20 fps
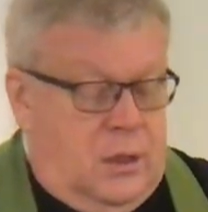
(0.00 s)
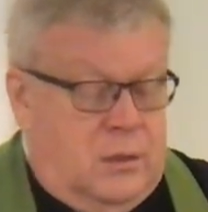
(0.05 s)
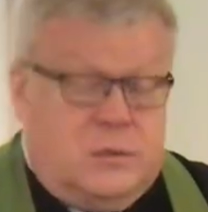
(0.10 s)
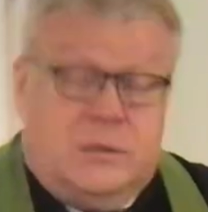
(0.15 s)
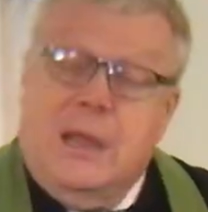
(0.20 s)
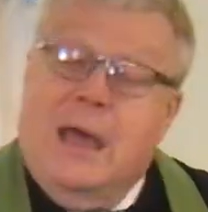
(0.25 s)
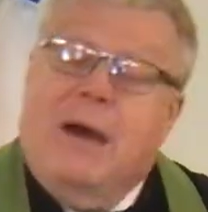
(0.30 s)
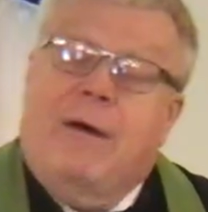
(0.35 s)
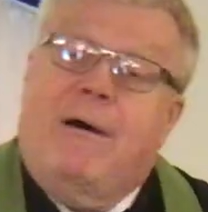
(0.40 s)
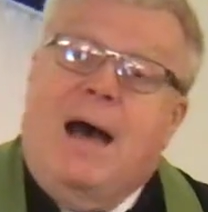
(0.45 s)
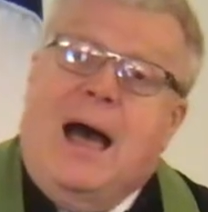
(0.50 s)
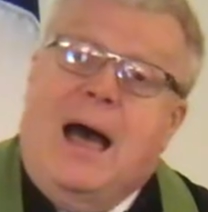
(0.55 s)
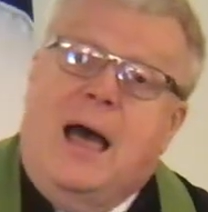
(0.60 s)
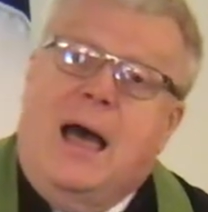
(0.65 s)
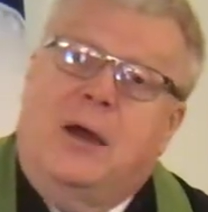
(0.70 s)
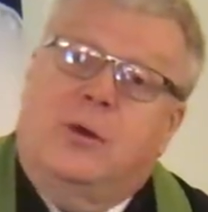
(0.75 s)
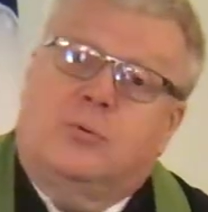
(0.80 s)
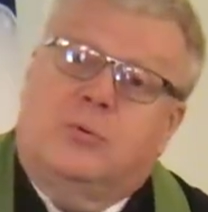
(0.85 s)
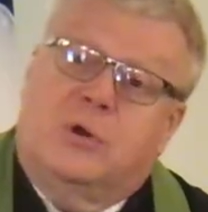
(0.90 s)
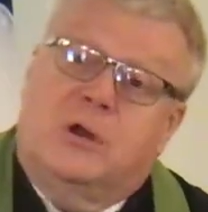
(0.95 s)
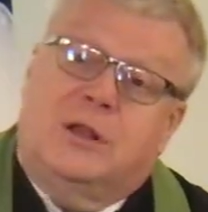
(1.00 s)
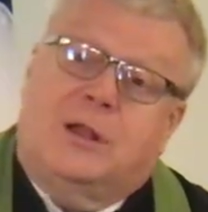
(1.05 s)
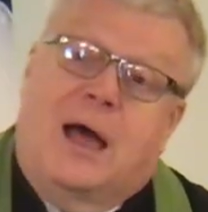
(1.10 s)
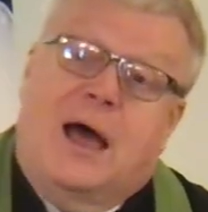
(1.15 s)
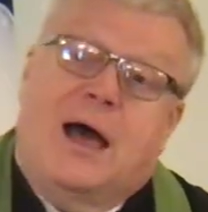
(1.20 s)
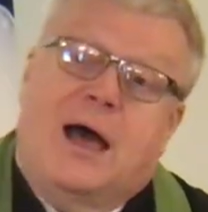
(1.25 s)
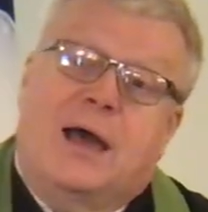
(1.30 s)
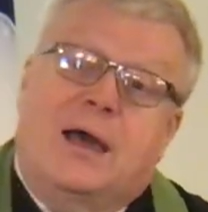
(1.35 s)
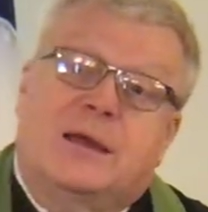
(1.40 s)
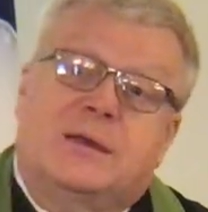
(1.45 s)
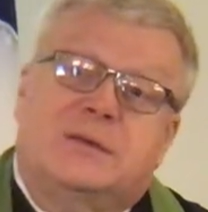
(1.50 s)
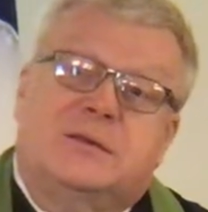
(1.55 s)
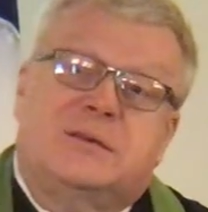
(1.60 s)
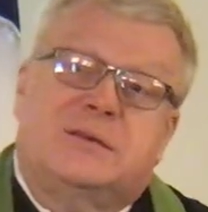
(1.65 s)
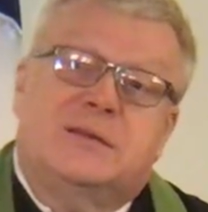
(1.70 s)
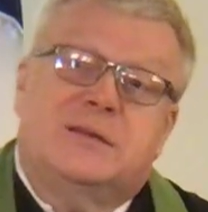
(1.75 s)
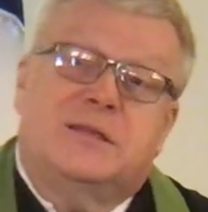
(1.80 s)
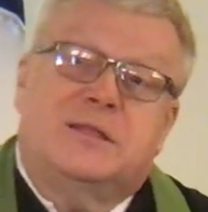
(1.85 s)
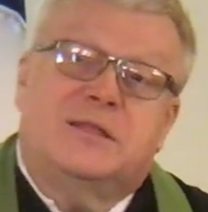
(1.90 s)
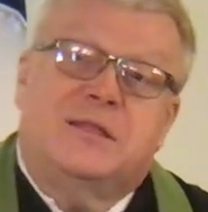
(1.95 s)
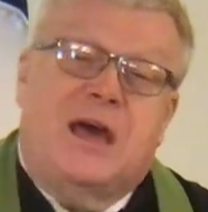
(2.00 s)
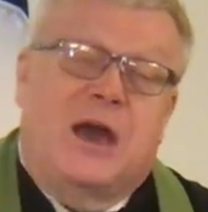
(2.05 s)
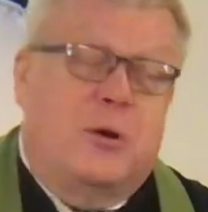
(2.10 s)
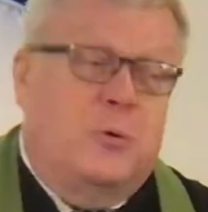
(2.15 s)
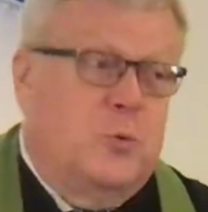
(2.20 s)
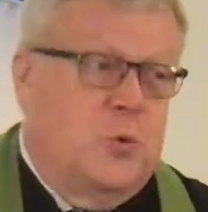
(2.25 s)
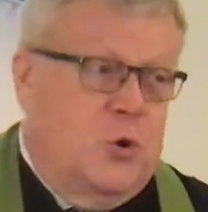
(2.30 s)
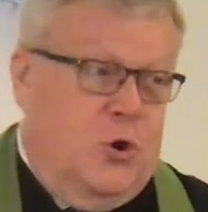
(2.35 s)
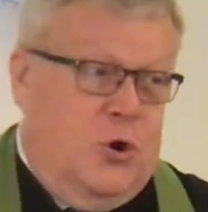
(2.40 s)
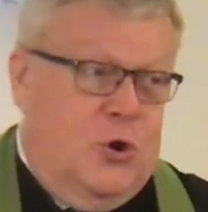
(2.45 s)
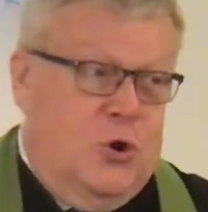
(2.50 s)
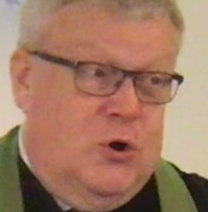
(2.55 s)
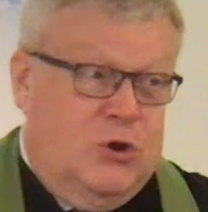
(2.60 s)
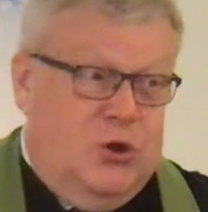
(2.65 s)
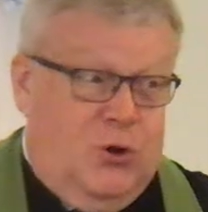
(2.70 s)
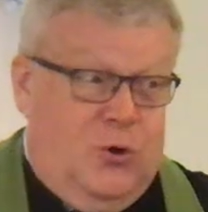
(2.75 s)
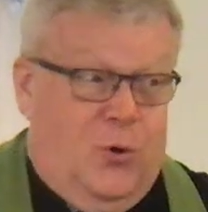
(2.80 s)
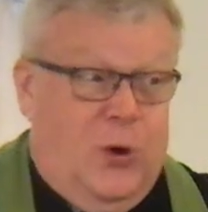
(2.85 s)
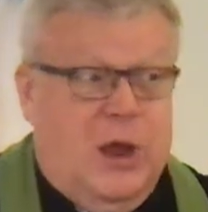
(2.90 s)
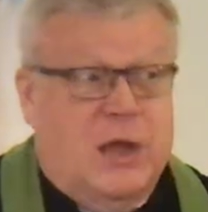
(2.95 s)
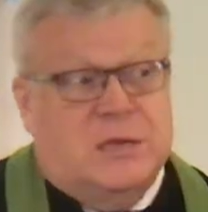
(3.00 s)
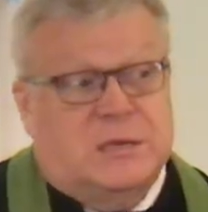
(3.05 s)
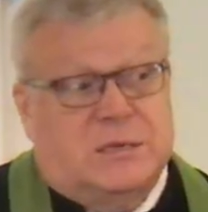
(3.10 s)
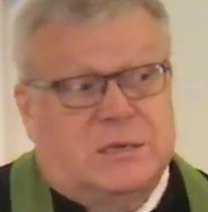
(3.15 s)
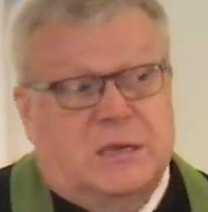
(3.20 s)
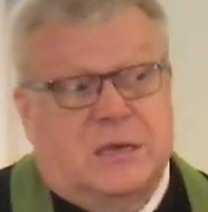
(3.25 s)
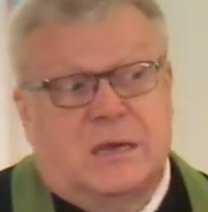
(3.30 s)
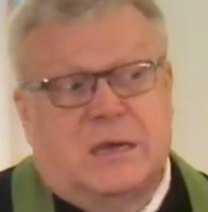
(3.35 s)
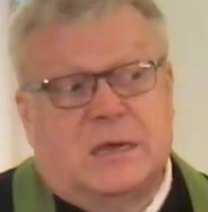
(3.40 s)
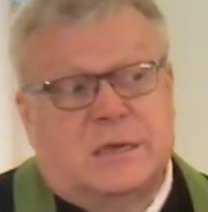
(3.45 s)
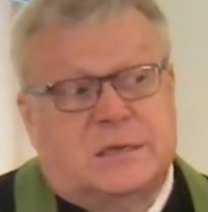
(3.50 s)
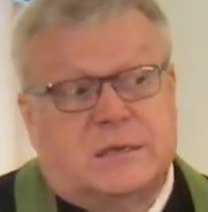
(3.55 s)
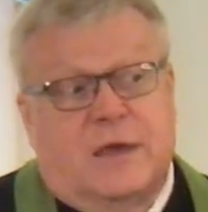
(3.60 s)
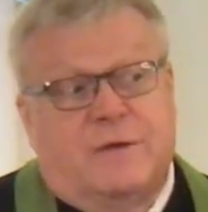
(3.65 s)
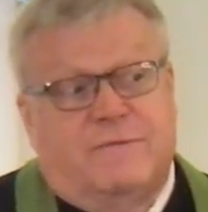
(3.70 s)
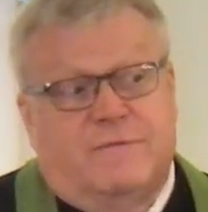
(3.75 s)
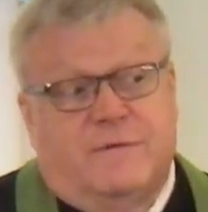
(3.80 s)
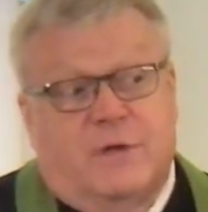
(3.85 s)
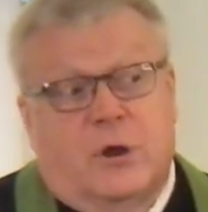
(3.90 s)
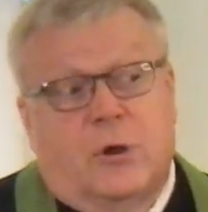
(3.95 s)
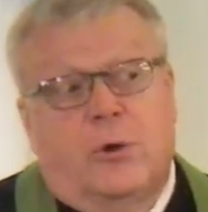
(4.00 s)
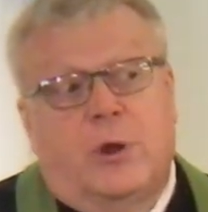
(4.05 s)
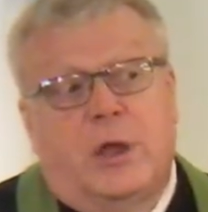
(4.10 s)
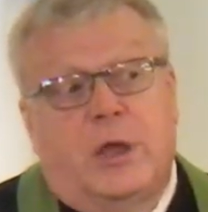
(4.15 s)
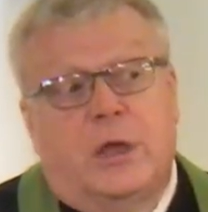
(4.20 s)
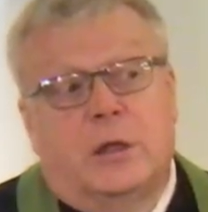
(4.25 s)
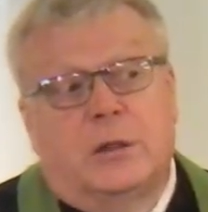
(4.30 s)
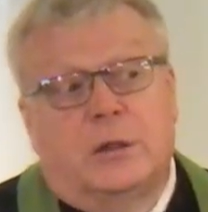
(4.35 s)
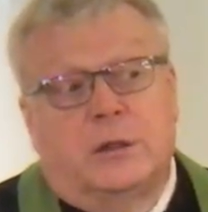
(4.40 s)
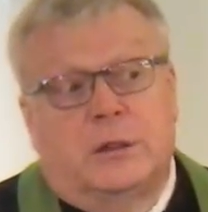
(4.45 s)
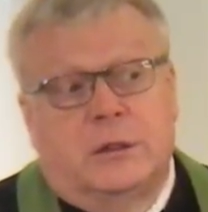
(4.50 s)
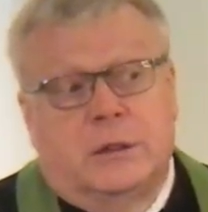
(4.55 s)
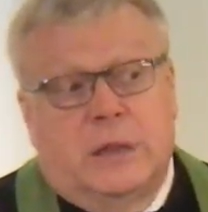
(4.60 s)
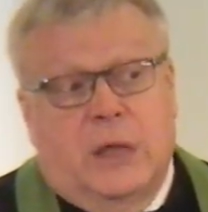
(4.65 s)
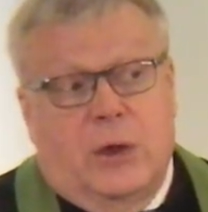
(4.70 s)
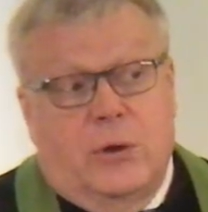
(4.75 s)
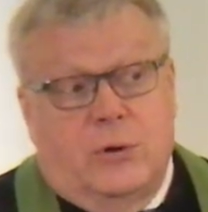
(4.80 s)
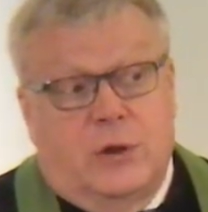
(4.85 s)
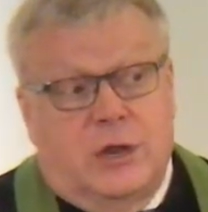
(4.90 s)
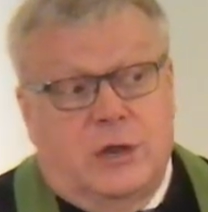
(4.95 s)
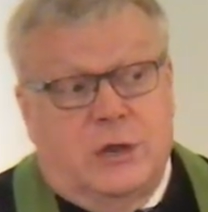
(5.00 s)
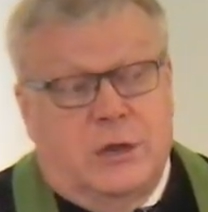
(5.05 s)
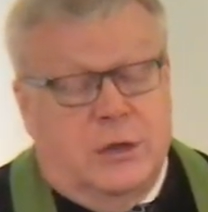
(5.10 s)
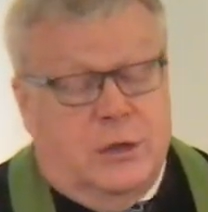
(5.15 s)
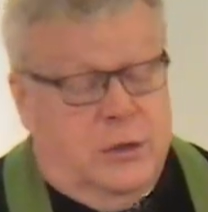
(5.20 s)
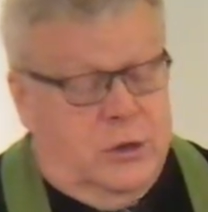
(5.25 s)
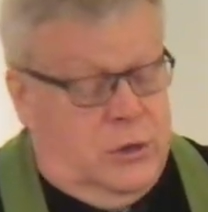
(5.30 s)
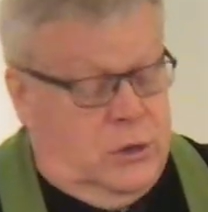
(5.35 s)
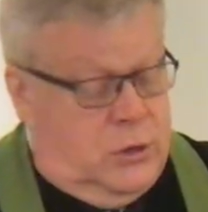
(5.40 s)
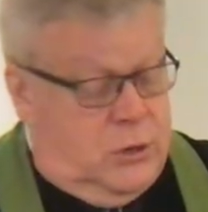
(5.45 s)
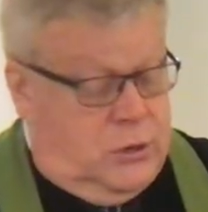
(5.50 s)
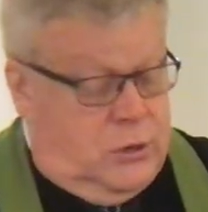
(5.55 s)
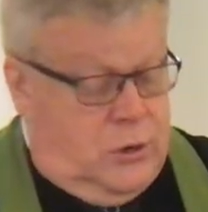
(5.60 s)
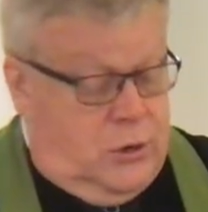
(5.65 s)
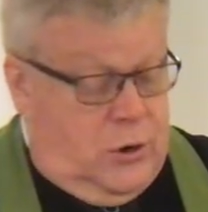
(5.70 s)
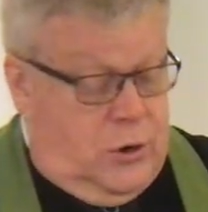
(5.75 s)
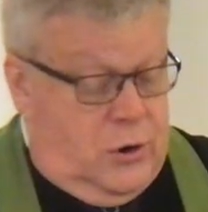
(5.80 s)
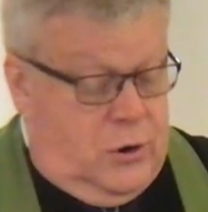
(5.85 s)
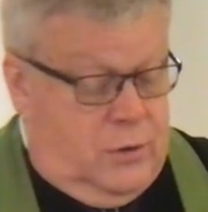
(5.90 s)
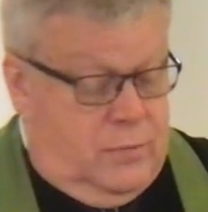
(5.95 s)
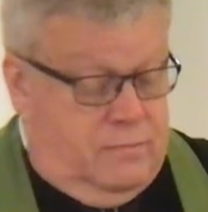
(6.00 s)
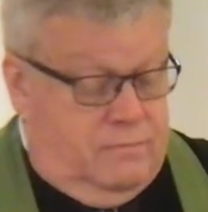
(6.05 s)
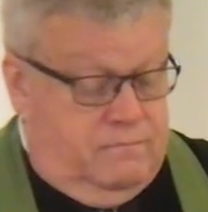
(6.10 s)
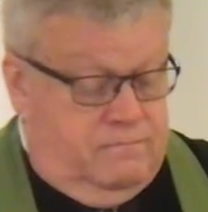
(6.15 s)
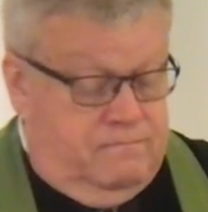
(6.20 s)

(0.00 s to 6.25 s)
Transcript: Now, I realize that word, crazy, is a very loaded term.